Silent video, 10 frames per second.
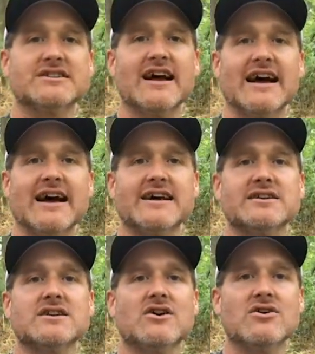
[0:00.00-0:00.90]
and
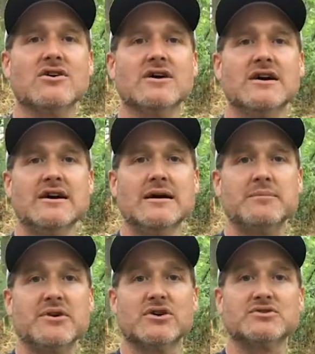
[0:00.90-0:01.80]
long,
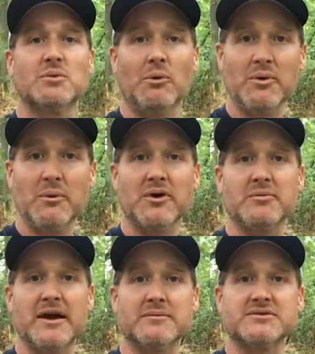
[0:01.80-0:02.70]
because what we want to be able